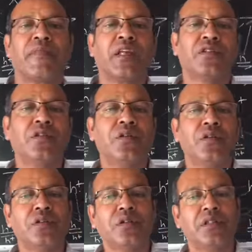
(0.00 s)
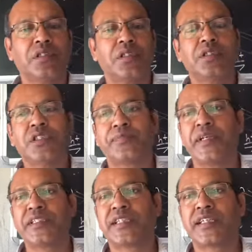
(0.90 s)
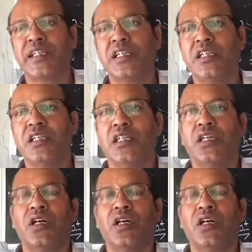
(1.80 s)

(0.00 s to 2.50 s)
So this is basically,